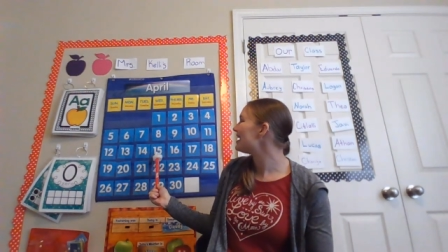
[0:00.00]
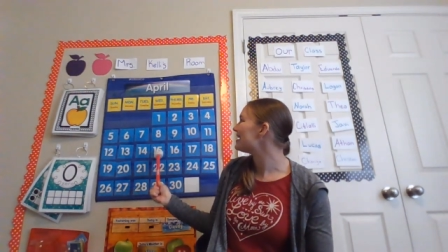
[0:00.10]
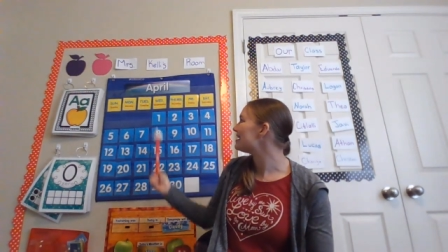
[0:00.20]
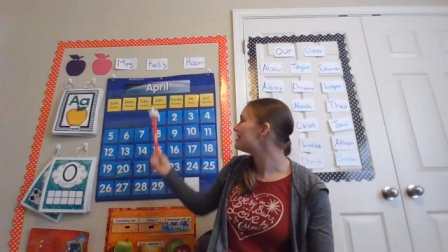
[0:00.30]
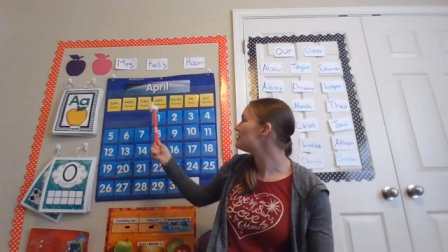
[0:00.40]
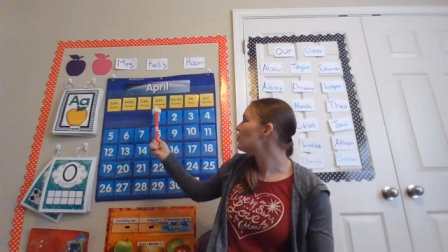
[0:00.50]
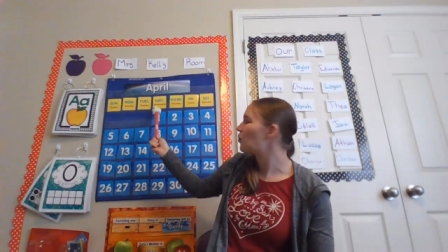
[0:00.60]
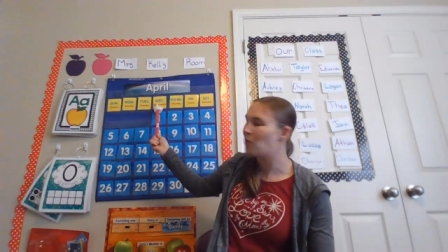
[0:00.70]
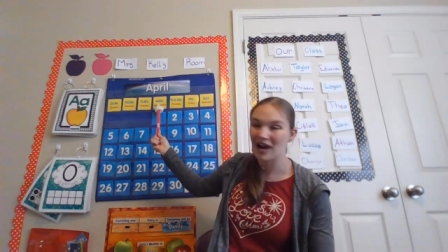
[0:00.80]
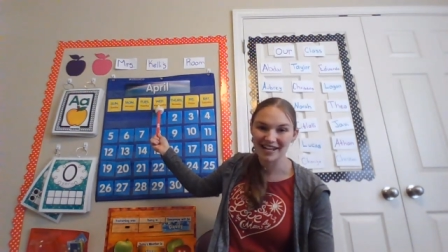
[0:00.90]
is
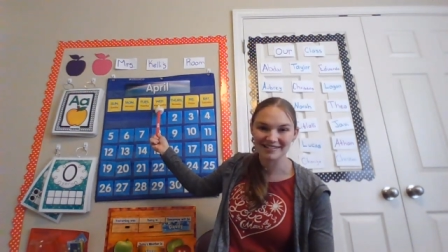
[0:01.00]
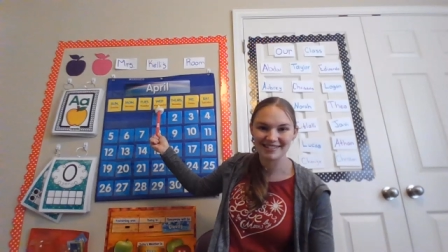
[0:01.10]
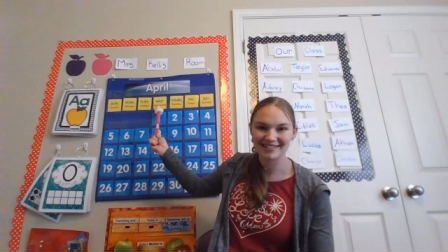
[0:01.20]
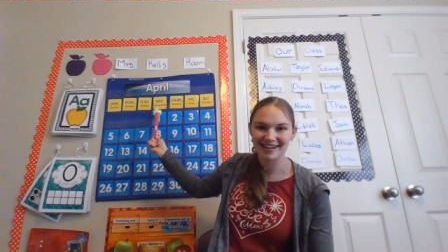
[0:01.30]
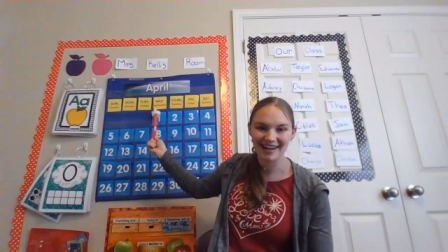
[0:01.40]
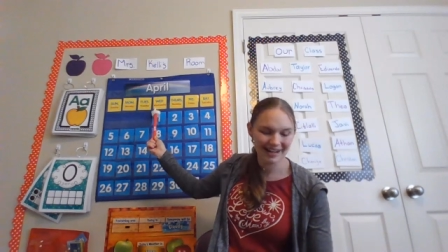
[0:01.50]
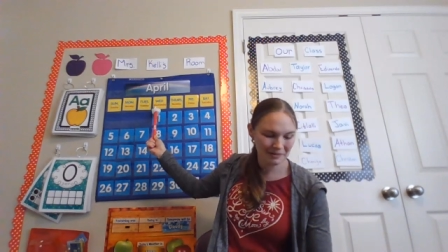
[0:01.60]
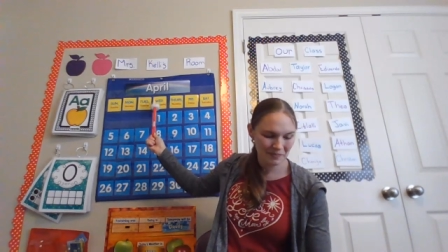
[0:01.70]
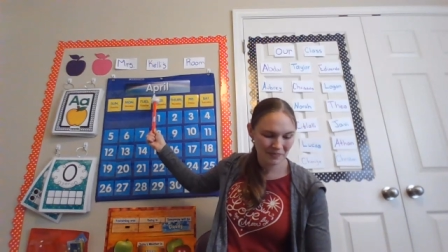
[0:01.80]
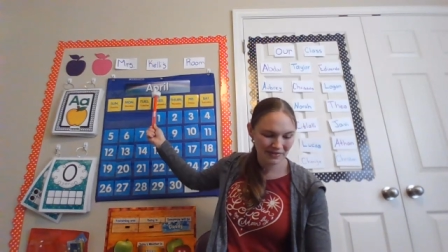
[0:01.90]

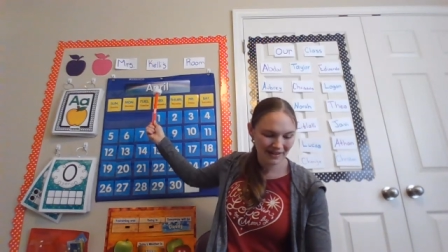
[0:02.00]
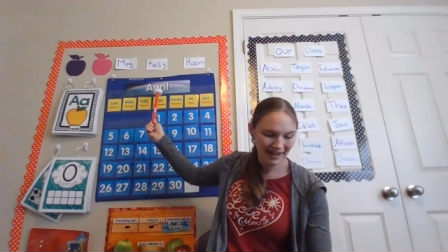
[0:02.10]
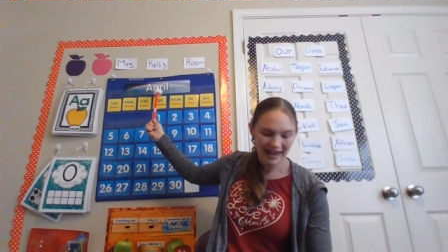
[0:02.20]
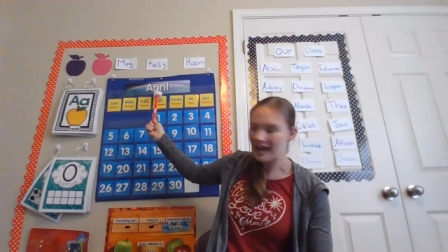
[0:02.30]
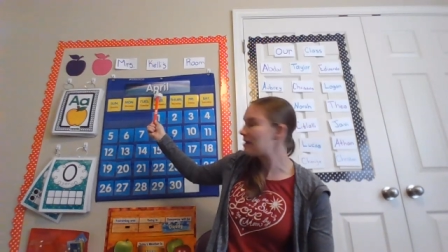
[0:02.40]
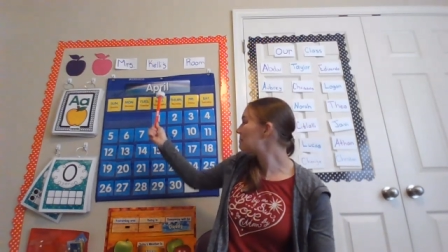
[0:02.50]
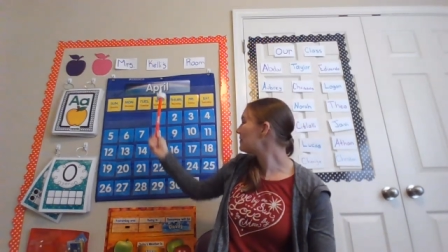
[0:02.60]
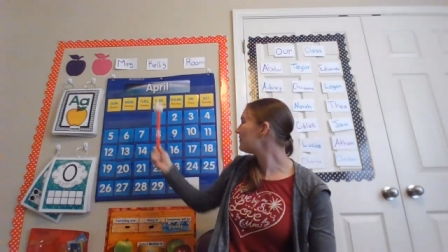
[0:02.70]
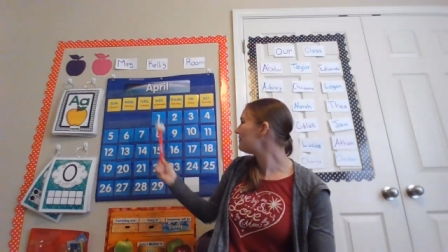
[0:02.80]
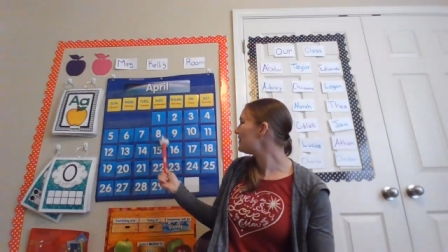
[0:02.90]
Wednesday,
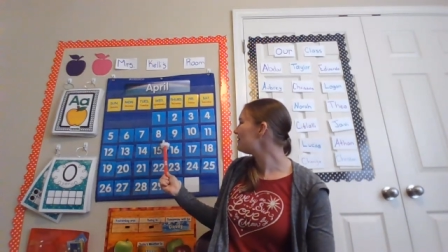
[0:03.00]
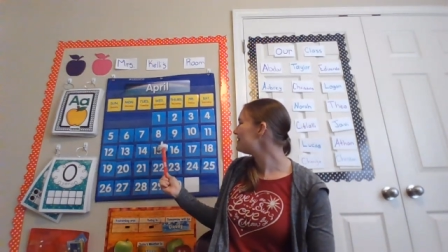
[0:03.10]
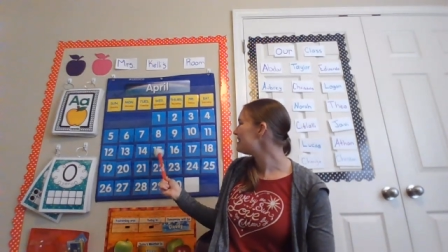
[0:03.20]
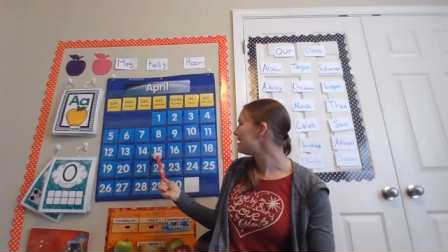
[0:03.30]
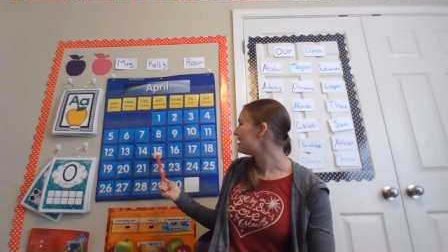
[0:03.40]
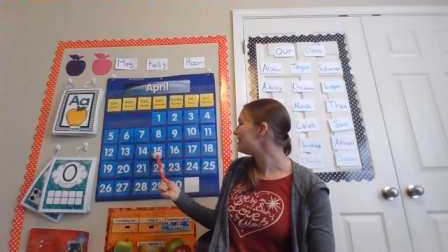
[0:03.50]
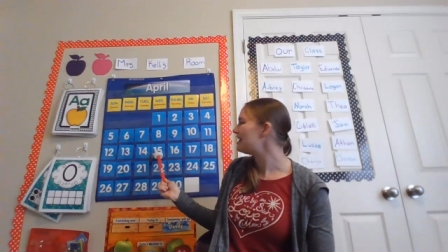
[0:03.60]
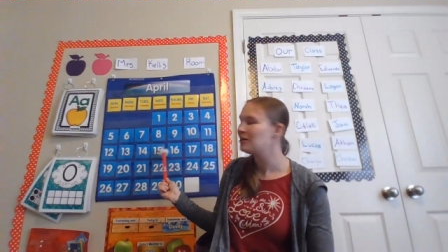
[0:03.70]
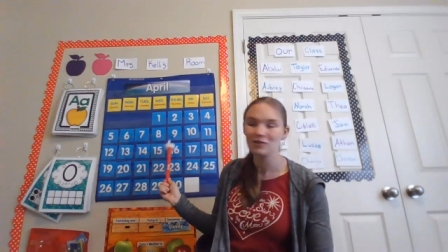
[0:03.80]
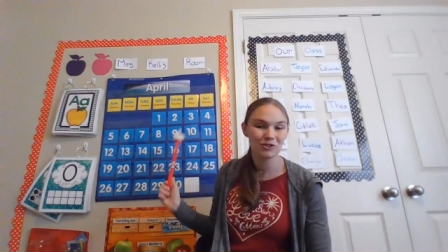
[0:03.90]
April 15th,
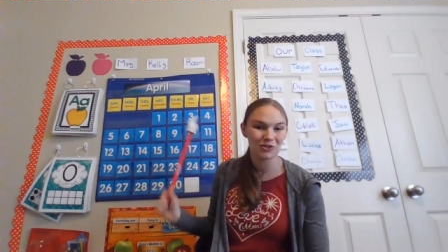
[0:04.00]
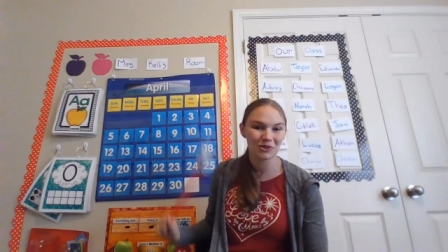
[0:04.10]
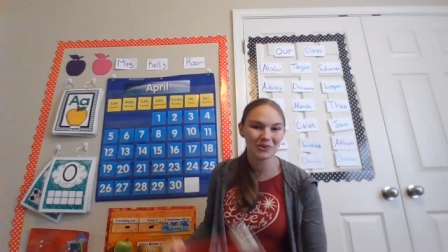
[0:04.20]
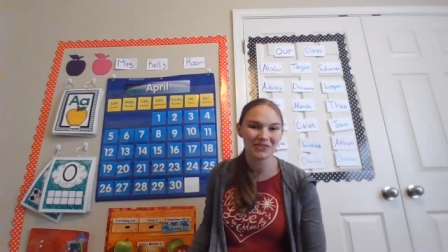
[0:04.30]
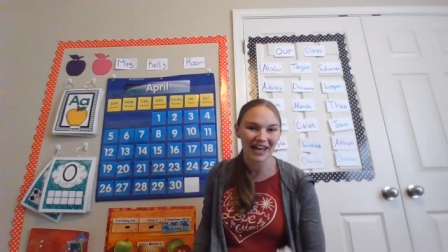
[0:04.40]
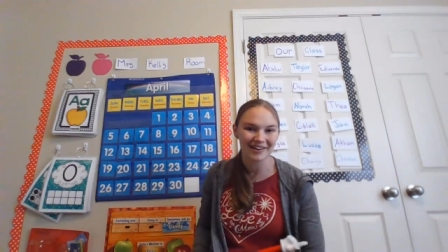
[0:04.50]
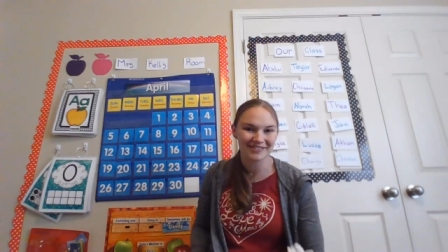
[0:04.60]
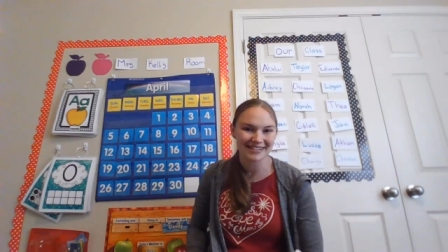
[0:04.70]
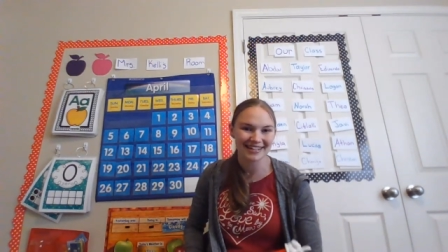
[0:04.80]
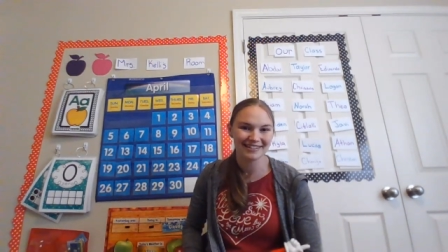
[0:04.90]

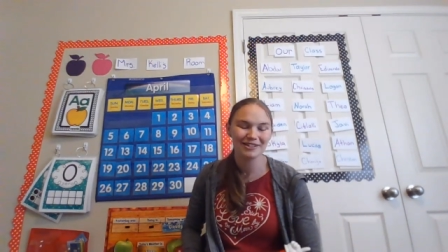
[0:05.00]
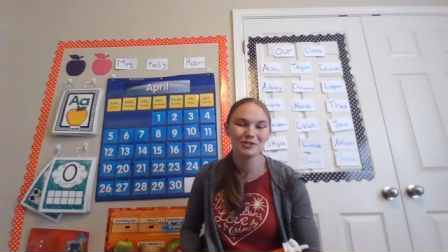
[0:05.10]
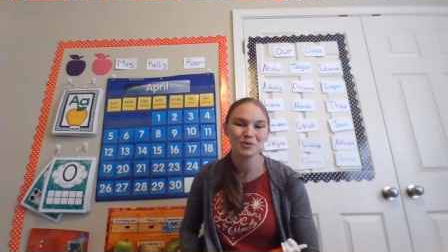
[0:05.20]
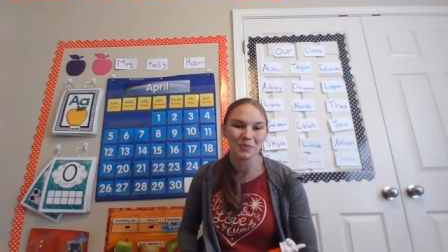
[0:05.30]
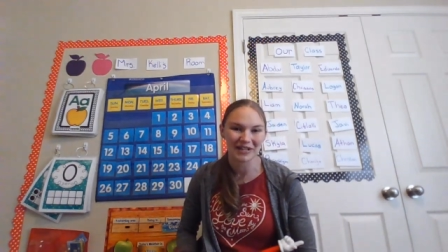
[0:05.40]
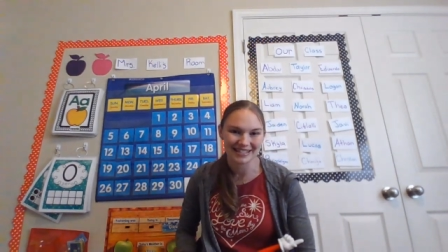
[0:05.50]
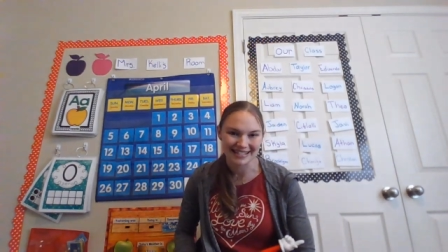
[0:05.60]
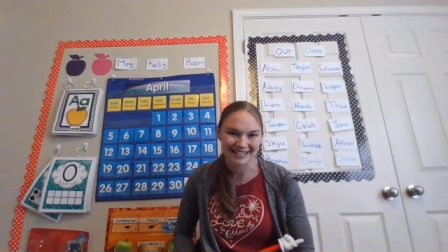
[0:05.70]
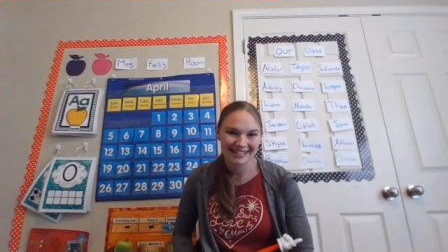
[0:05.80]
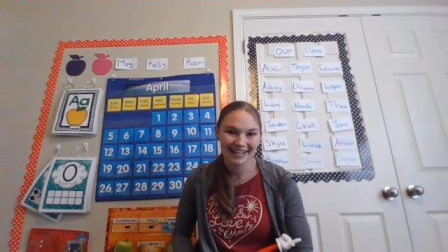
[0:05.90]

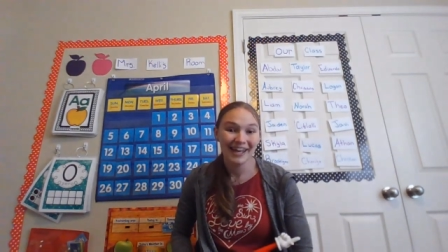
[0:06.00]
2020.